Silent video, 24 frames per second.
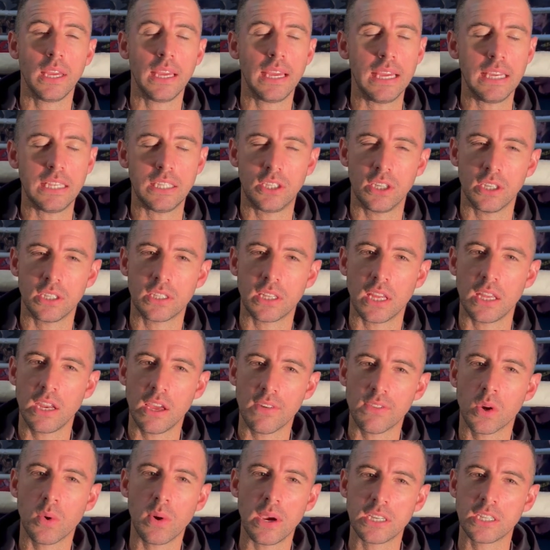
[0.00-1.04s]
It's just
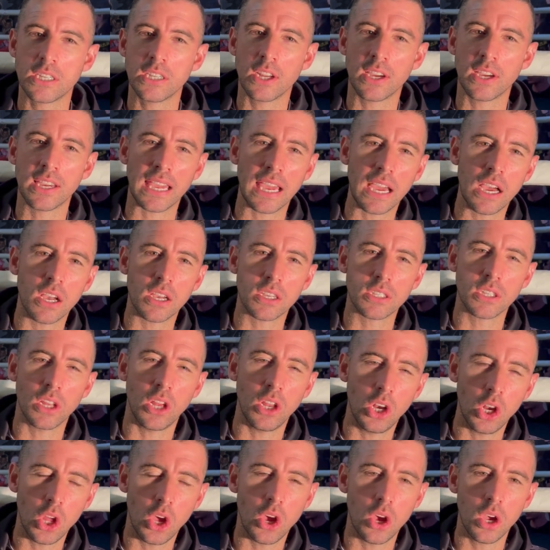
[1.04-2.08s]
another question I get asked a
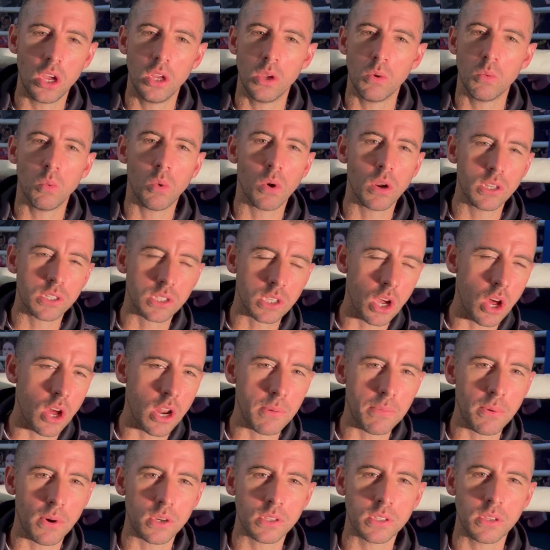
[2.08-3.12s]
lot. What does
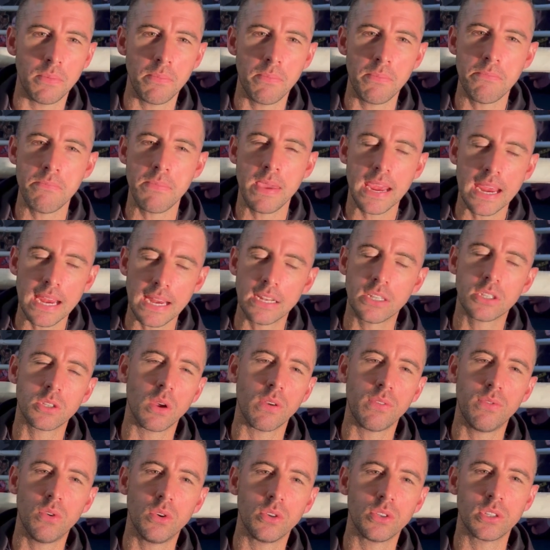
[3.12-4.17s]
of Boxer mean? So I
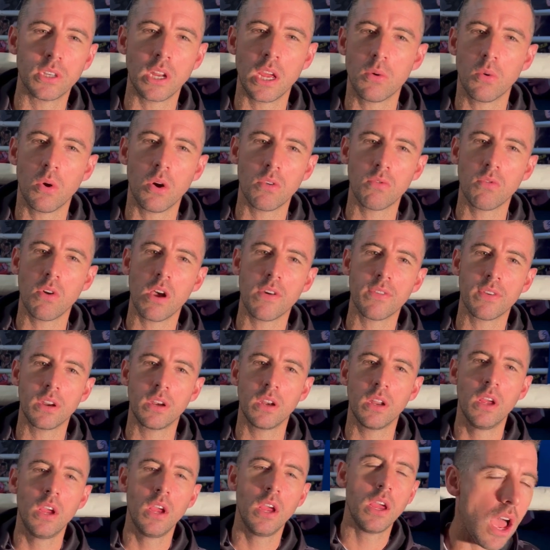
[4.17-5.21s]
thought, you know what, rather
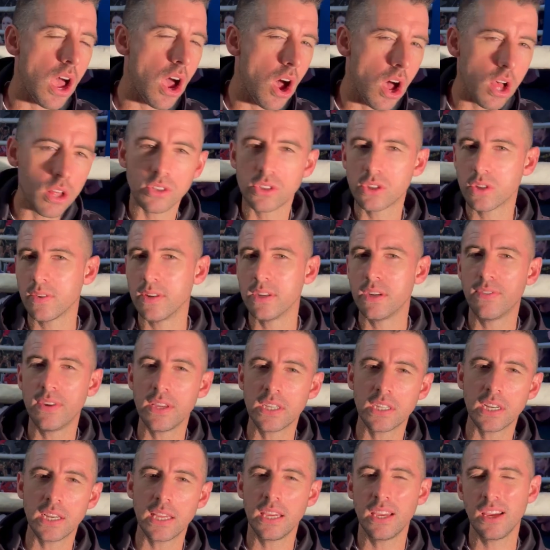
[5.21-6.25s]
than answer
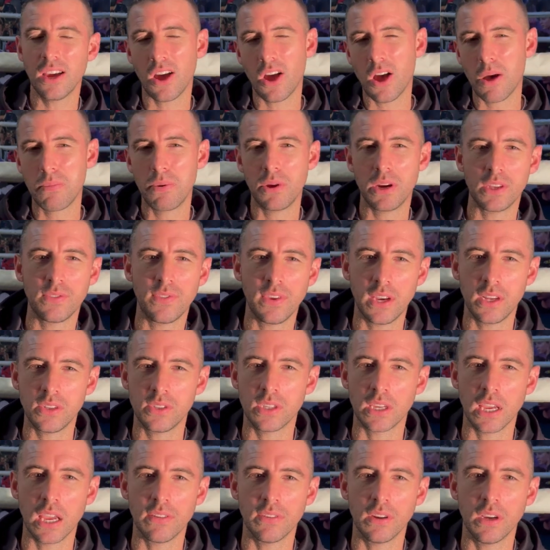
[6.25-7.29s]
individually, I'll put this video
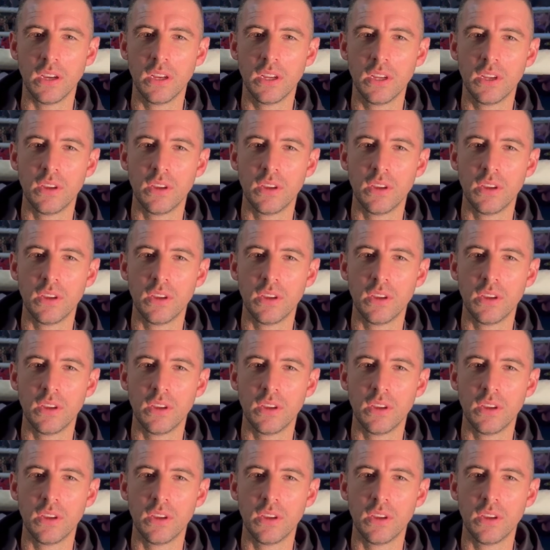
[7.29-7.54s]
together.